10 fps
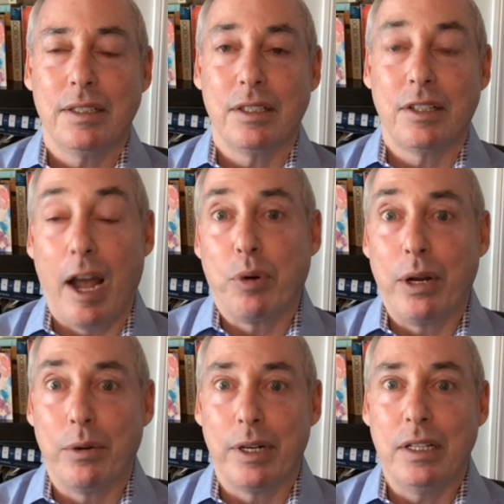The top
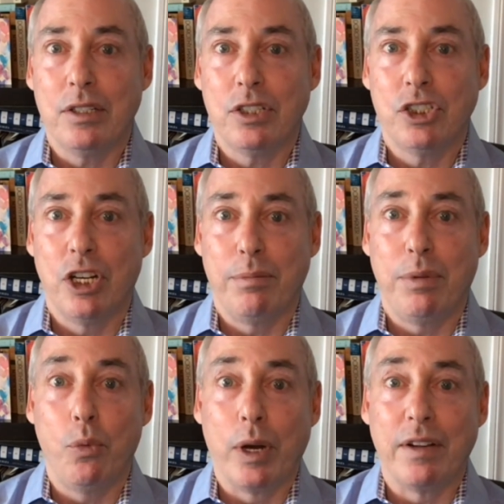priority? Should it
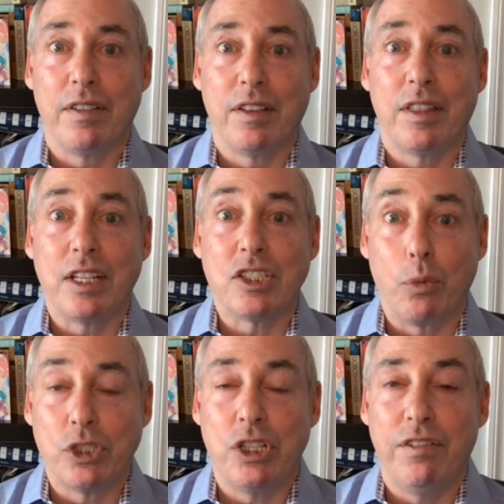be one of the things
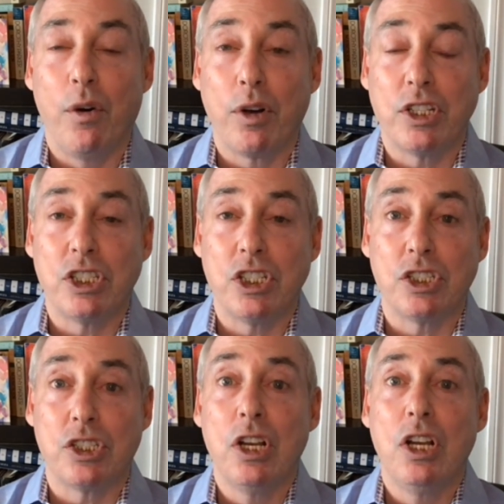on which he
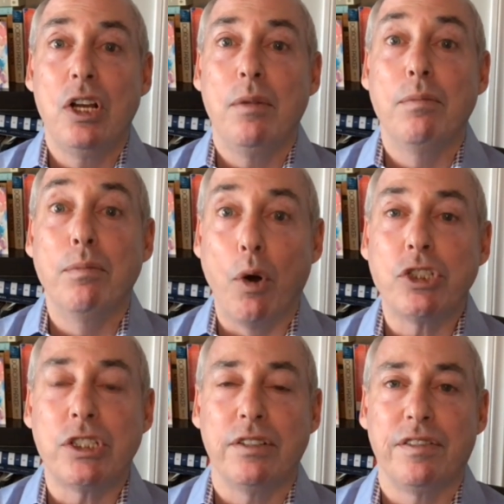focuses
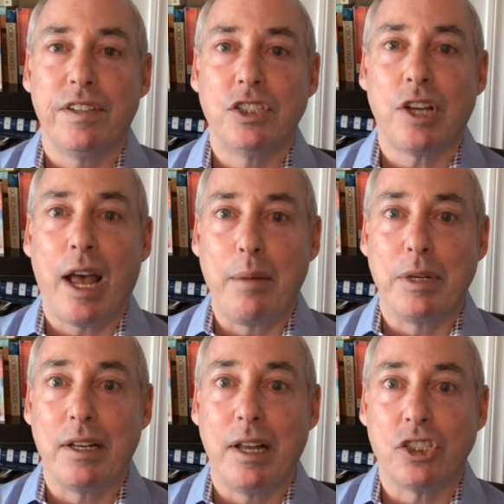most of his time
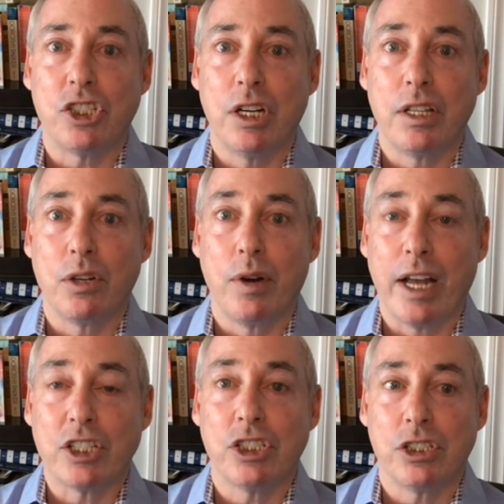and attention in the
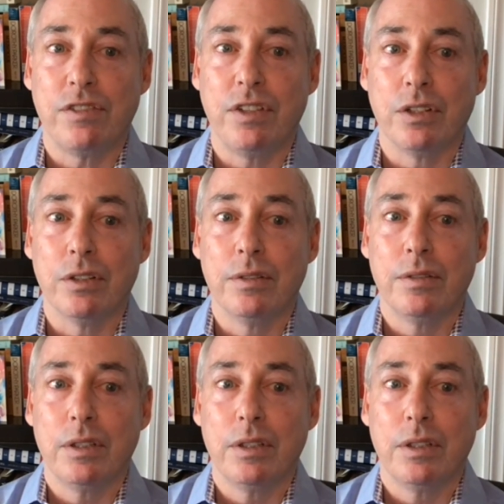international sphere?